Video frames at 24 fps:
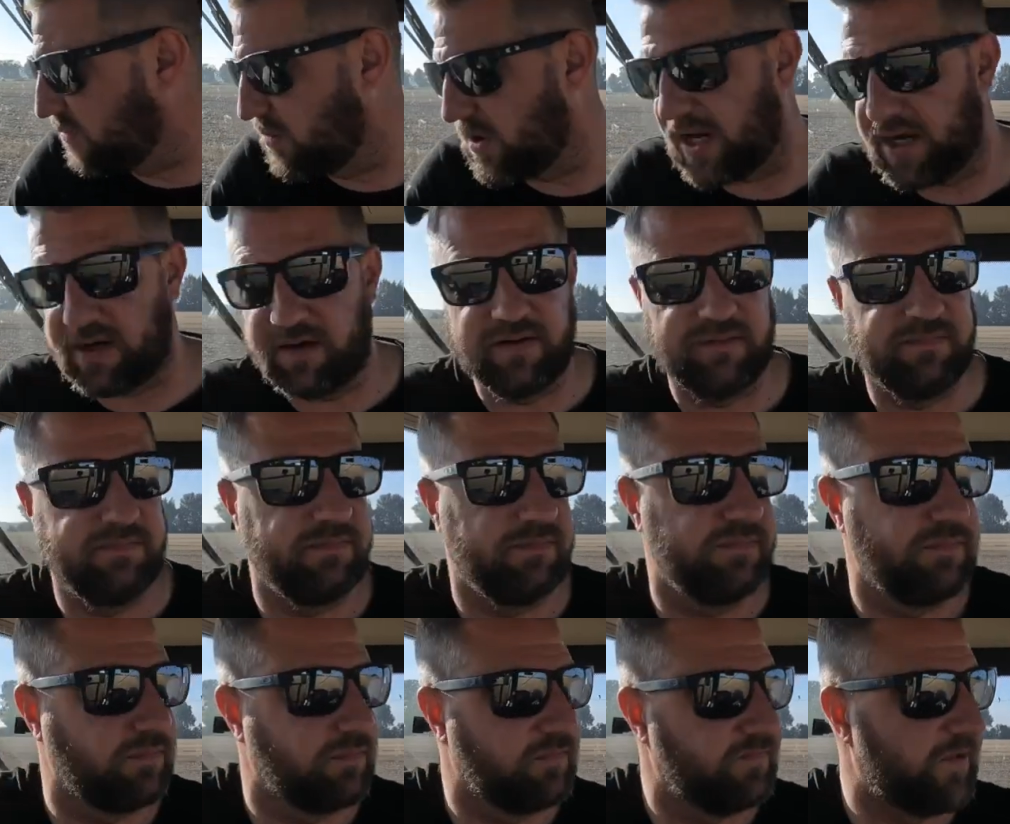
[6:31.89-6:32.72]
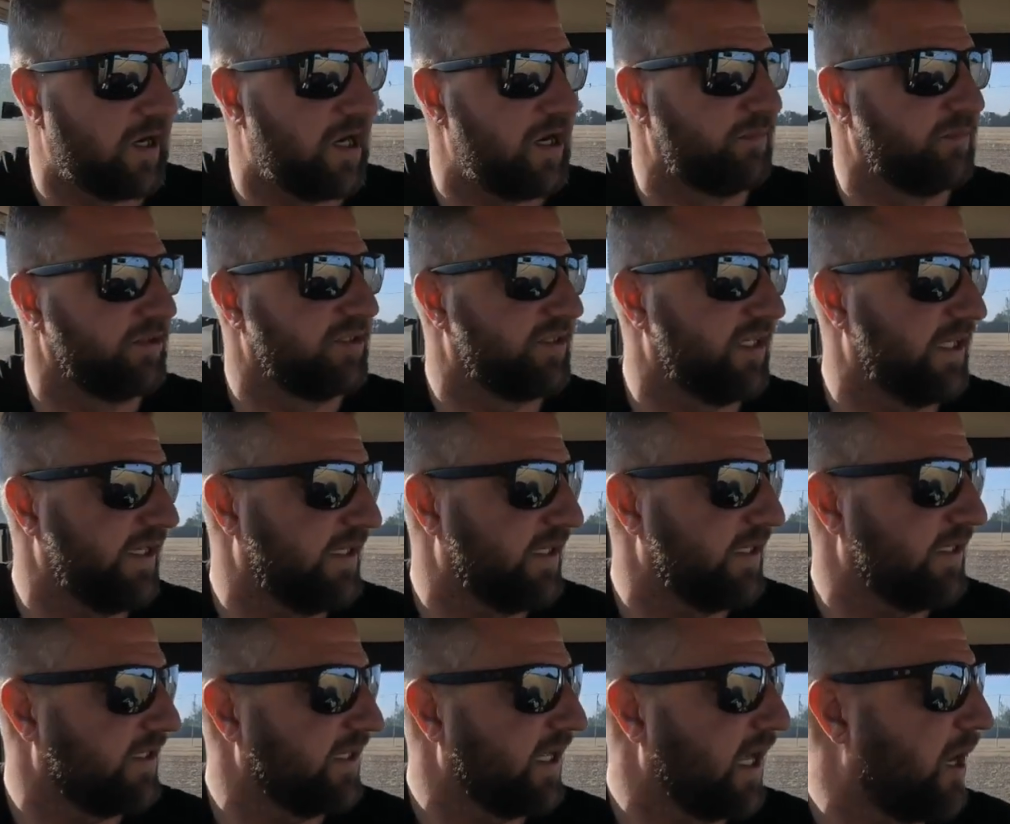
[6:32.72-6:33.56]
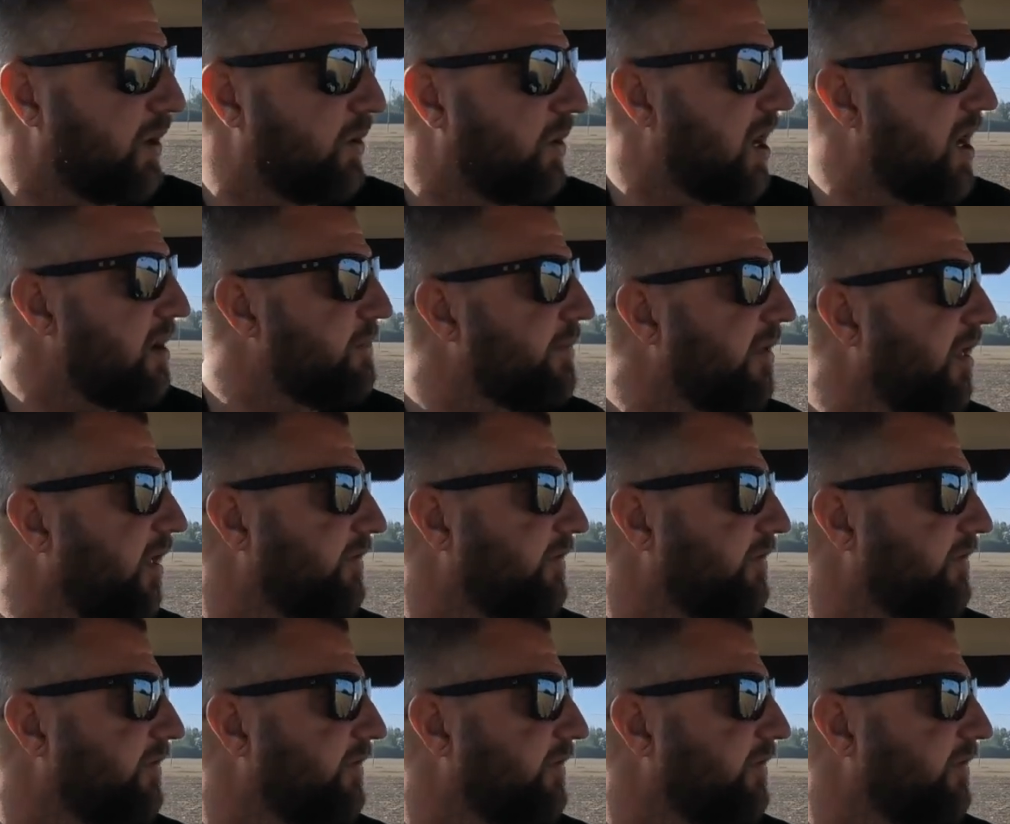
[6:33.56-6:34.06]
when farmers need it to go up.